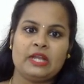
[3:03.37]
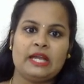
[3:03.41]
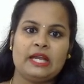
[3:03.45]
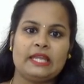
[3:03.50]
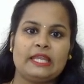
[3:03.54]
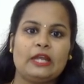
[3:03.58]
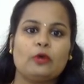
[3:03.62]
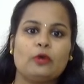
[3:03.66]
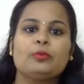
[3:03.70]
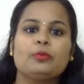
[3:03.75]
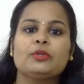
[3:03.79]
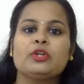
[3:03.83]

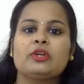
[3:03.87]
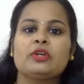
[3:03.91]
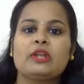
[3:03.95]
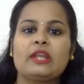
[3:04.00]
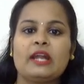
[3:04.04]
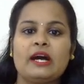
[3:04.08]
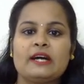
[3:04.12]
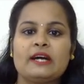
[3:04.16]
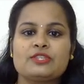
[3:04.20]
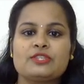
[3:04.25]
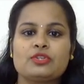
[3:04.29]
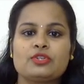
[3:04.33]
Now put a
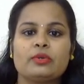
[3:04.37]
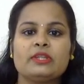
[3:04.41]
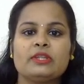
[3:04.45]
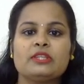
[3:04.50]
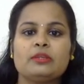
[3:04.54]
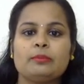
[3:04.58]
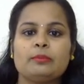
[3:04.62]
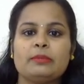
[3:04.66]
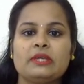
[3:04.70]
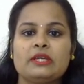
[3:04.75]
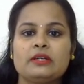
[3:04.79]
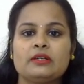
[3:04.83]
glass rod in the
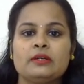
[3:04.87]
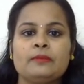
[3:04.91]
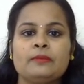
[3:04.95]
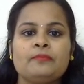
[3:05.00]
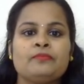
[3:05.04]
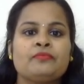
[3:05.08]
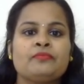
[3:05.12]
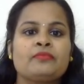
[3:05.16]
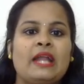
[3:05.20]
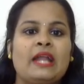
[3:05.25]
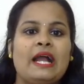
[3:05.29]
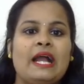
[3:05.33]
beaker
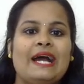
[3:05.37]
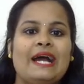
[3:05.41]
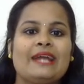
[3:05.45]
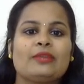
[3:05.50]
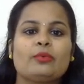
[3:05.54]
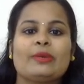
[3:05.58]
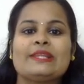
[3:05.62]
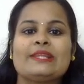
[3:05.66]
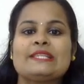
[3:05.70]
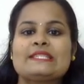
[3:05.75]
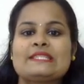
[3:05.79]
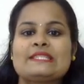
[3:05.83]
and
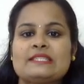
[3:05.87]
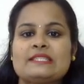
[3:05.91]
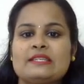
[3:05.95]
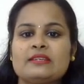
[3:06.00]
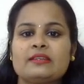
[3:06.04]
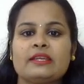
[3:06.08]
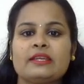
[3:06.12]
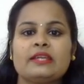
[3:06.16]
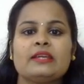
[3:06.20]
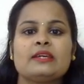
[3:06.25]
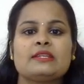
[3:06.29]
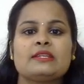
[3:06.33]
while
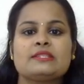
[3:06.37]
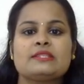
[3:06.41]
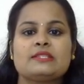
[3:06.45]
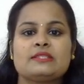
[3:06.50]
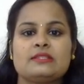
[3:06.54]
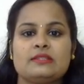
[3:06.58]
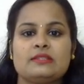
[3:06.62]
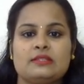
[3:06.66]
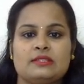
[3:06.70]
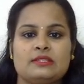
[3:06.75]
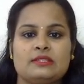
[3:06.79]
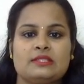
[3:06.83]
stirring
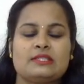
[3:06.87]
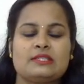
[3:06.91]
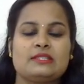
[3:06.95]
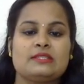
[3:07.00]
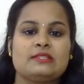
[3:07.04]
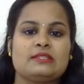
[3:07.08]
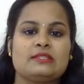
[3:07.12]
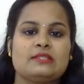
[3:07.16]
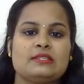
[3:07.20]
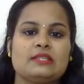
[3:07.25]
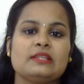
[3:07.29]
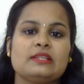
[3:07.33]

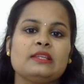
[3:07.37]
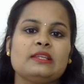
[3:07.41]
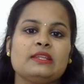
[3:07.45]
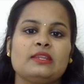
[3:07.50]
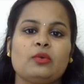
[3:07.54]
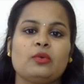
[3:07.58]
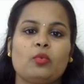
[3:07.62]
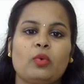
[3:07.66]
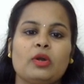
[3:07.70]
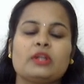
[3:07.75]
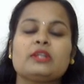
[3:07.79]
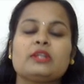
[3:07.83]
till the
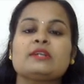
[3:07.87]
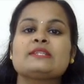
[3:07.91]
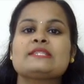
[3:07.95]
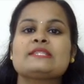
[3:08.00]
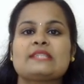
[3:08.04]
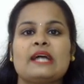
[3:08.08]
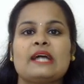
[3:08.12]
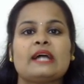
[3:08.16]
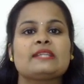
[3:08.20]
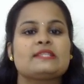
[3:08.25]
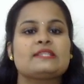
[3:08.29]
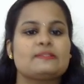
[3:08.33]
water
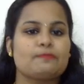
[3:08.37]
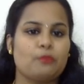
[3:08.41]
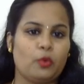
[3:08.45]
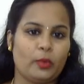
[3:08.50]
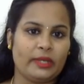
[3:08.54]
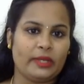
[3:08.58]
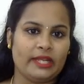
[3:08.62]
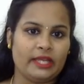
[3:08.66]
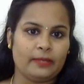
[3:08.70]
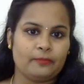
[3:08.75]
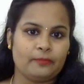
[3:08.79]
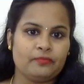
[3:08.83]
starts
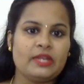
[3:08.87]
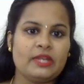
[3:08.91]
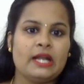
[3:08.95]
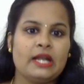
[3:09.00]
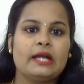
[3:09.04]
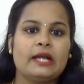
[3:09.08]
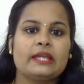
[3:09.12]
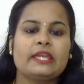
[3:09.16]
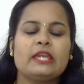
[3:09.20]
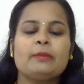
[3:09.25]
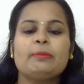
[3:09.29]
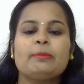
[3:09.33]
boiling.
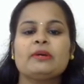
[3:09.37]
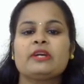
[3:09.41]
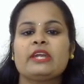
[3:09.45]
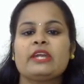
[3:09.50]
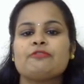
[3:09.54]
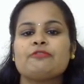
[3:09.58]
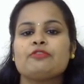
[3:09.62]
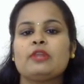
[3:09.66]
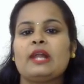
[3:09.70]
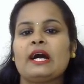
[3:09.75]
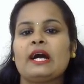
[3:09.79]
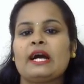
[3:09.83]
Keep a
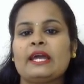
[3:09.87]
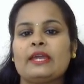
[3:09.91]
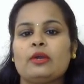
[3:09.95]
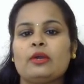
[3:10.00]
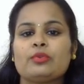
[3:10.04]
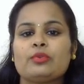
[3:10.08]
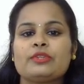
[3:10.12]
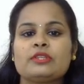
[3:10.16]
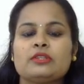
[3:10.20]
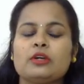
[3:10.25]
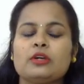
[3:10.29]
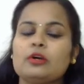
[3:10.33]
careful eye
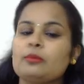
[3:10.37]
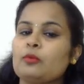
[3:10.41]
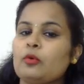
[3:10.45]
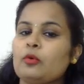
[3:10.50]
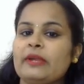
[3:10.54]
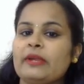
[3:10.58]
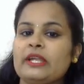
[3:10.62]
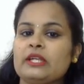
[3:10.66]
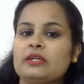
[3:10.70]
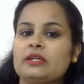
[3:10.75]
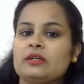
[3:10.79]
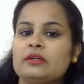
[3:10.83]
on the
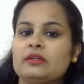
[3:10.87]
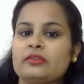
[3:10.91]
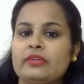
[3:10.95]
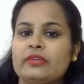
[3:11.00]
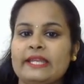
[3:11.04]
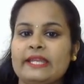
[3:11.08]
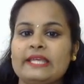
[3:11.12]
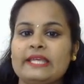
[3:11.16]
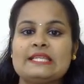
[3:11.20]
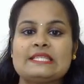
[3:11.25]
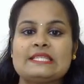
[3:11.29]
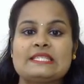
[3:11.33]
thermometer
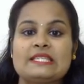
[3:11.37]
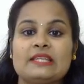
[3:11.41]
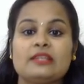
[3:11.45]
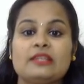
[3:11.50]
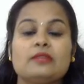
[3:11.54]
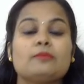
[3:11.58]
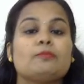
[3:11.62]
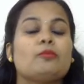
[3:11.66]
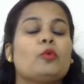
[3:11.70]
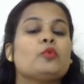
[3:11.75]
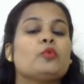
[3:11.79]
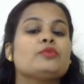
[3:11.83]
reading till
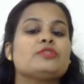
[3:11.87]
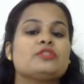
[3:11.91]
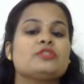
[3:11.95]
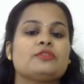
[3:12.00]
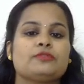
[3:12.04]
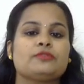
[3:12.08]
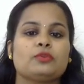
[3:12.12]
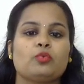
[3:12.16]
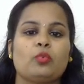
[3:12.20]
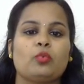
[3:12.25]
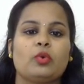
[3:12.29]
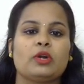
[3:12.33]
most of
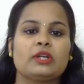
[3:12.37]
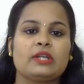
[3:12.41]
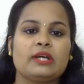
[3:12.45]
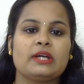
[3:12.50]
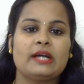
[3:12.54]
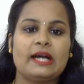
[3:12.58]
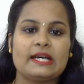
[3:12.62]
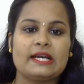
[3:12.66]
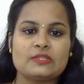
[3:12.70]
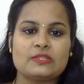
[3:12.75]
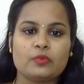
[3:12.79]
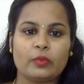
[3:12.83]
the water
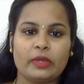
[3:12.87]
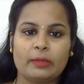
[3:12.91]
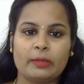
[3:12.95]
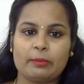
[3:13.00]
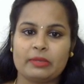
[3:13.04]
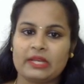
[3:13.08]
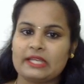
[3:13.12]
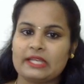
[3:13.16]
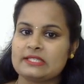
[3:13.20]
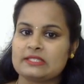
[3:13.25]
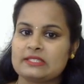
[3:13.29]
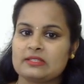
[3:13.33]
has
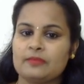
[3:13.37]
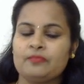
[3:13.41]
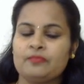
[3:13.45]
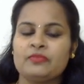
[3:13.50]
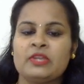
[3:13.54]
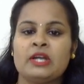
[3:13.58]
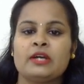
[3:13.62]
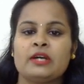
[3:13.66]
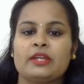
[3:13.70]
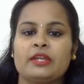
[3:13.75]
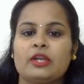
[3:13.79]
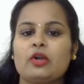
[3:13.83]
vaporized.
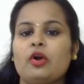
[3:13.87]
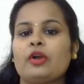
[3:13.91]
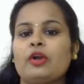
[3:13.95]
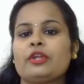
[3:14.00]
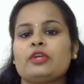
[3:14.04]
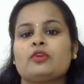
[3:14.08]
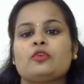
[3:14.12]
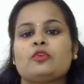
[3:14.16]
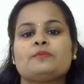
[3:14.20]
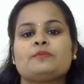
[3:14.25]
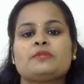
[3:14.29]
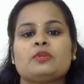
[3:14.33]
Record
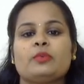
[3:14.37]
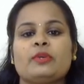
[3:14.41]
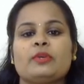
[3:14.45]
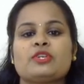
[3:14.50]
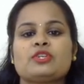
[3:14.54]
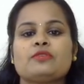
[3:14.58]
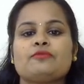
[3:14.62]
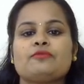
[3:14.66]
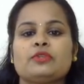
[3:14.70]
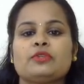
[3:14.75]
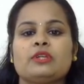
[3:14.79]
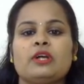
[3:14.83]
your
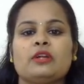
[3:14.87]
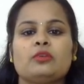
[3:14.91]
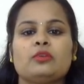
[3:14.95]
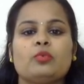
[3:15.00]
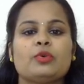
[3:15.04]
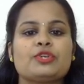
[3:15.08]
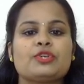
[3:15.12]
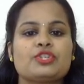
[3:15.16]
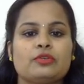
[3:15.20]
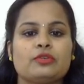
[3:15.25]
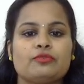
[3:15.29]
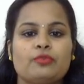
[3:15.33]
observation for the
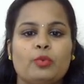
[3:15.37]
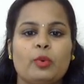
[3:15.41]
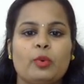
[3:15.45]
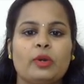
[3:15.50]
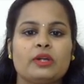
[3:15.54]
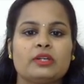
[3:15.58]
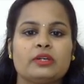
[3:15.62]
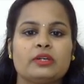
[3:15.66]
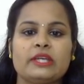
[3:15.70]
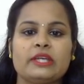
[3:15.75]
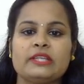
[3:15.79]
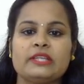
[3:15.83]
conversion of
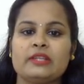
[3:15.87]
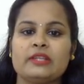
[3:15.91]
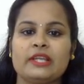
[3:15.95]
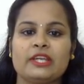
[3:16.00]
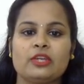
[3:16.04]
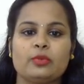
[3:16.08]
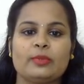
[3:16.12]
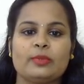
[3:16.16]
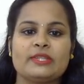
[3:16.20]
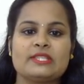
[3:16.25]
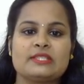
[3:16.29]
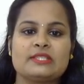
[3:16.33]
water in the
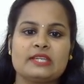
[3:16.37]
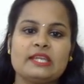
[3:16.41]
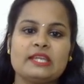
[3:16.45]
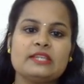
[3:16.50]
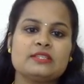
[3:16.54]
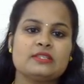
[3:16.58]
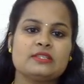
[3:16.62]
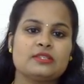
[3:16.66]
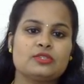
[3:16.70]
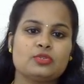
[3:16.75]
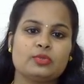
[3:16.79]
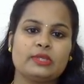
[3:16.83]
liquid
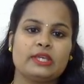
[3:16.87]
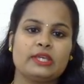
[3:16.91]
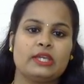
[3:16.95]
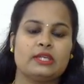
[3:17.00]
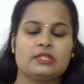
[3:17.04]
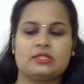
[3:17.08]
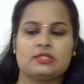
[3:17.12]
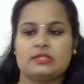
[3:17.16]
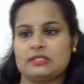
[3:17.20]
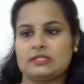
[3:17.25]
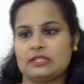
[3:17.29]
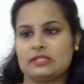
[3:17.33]
state to the
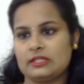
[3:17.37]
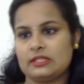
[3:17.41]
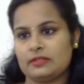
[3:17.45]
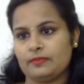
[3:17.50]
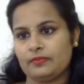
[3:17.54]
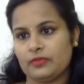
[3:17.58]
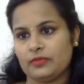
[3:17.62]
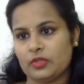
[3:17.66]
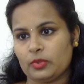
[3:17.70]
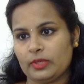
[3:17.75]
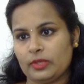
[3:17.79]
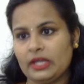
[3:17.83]
gaseous state.
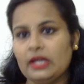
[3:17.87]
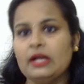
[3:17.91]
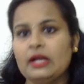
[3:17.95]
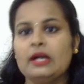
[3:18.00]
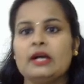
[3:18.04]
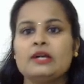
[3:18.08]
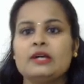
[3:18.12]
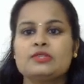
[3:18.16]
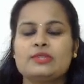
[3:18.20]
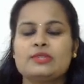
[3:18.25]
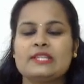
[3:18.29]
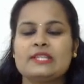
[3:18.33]
Okay,
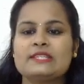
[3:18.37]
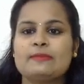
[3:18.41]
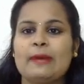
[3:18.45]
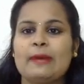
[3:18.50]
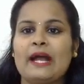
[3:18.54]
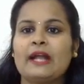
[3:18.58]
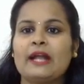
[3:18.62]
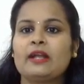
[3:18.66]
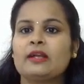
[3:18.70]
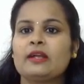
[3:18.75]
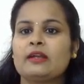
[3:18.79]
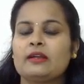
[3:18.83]
so
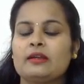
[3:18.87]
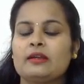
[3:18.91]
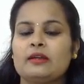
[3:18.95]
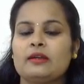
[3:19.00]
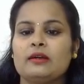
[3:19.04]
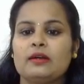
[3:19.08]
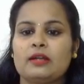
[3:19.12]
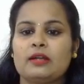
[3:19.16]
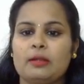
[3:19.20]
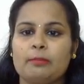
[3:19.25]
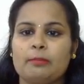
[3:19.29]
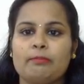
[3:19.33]

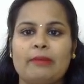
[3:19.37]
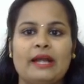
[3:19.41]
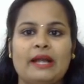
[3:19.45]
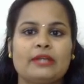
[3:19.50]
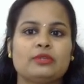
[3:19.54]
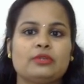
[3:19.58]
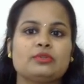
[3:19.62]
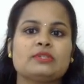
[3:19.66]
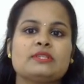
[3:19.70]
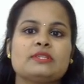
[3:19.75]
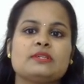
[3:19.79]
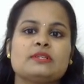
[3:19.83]
let's come back
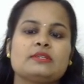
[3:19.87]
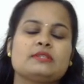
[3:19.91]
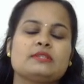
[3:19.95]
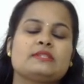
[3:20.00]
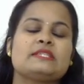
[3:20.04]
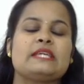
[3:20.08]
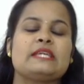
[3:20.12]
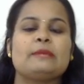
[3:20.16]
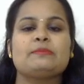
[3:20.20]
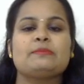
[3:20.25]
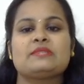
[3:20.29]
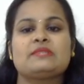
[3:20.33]
to the
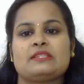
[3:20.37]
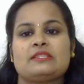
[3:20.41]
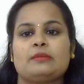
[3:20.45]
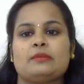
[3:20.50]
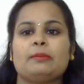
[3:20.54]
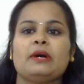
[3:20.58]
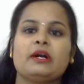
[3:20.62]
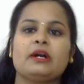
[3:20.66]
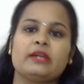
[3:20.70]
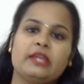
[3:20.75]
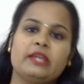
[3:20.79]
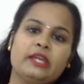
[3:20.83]
same setup
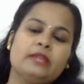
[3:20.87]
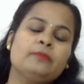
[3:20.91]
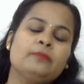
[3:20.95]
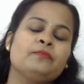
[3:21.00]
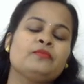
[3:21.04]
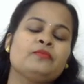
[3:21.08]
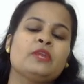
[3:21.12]
again.